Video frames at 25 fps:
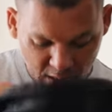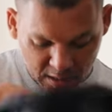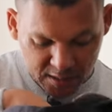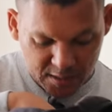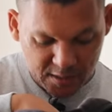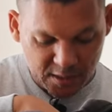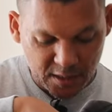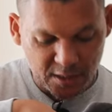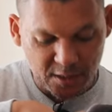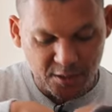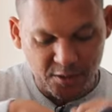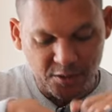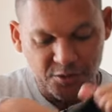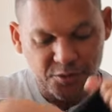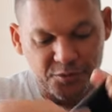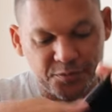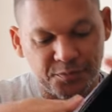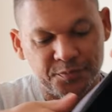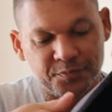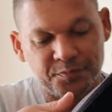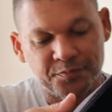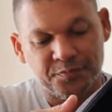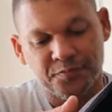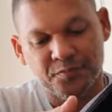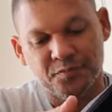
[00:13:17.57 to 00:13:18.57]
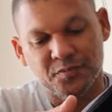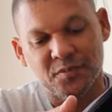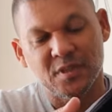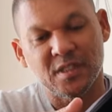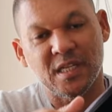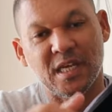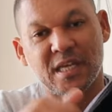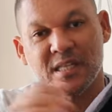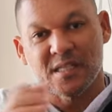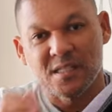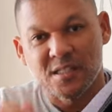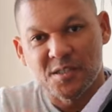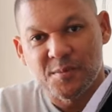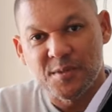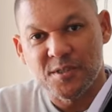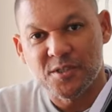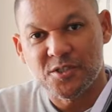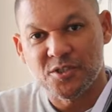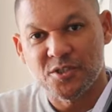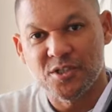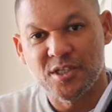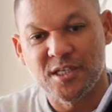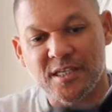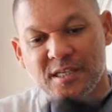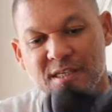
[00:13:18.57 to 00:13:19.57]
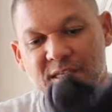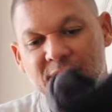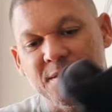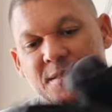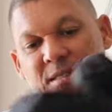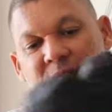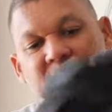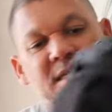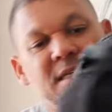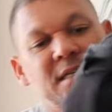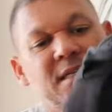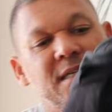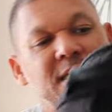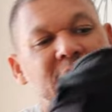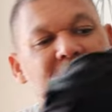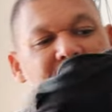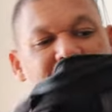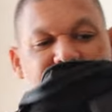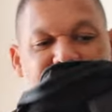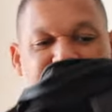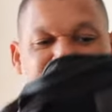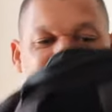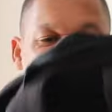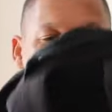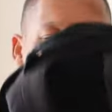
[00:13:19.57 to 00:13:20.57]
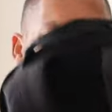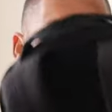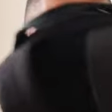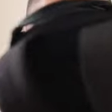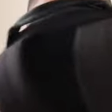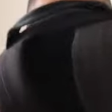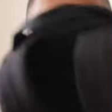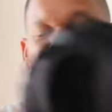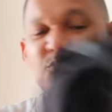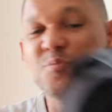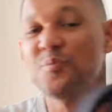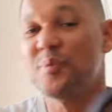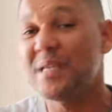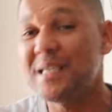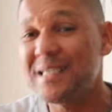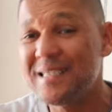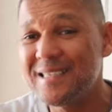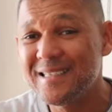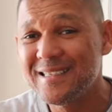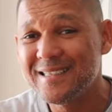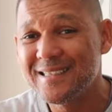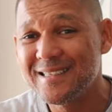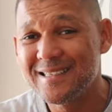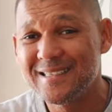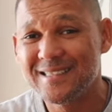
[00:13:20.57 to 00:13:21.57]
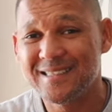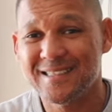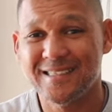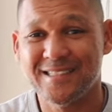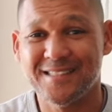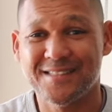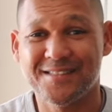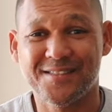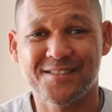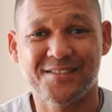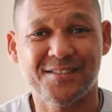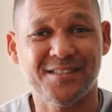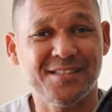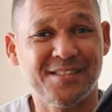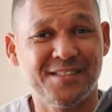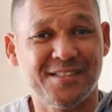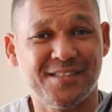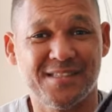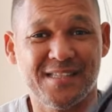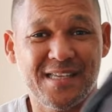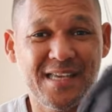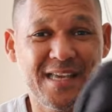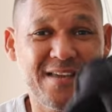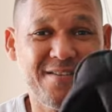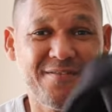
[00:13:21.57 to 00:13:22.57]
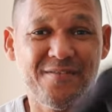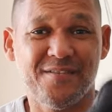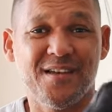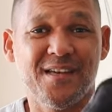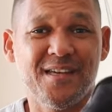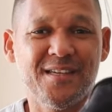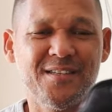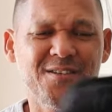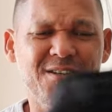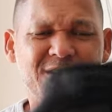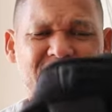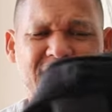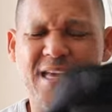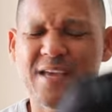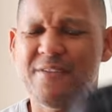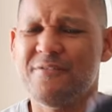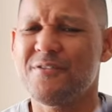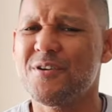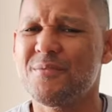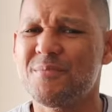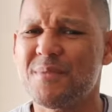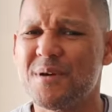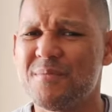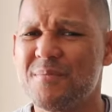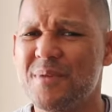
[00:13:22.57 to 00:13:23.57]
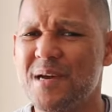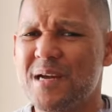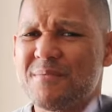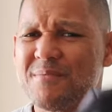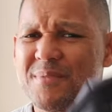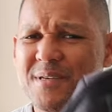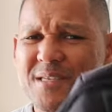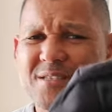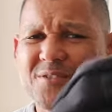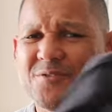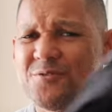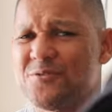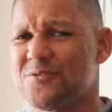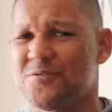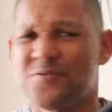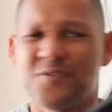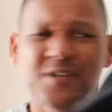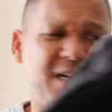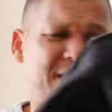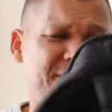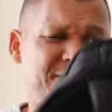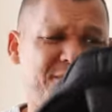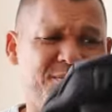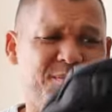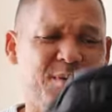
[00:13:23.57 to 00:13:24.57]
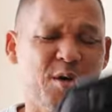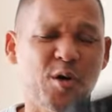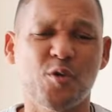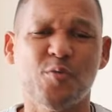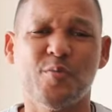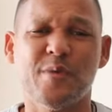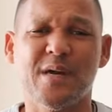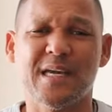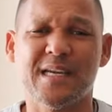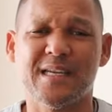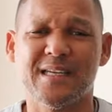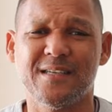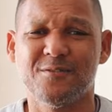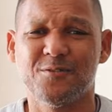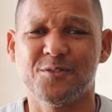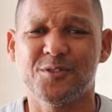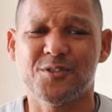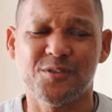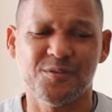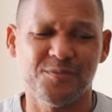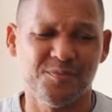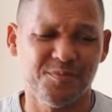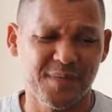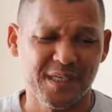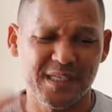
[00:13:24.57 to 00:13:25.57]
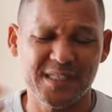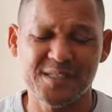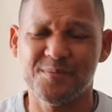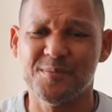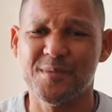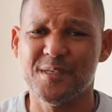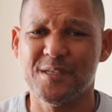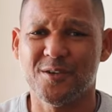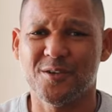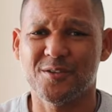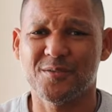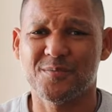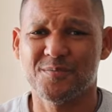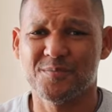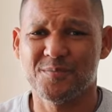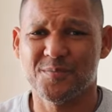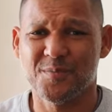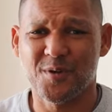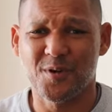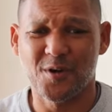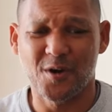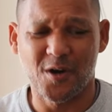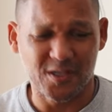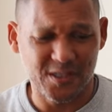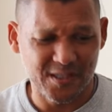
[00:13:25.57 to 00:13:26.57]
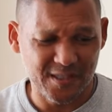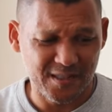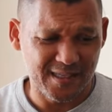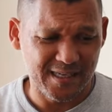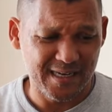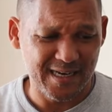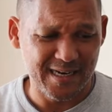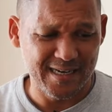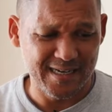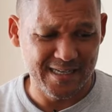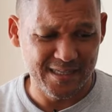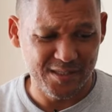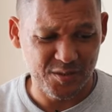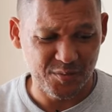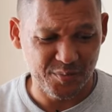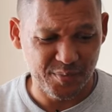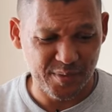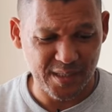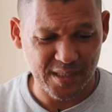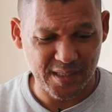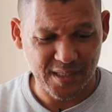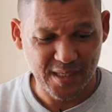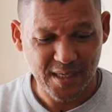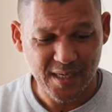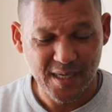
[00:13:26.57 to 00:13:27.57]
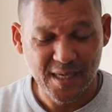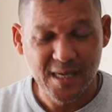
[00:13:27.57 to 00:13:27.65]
So nothing special here. It's too big. It sits not heavy on my back, but it sort of covers my whole back and also makes me a lot hotter than I need to be.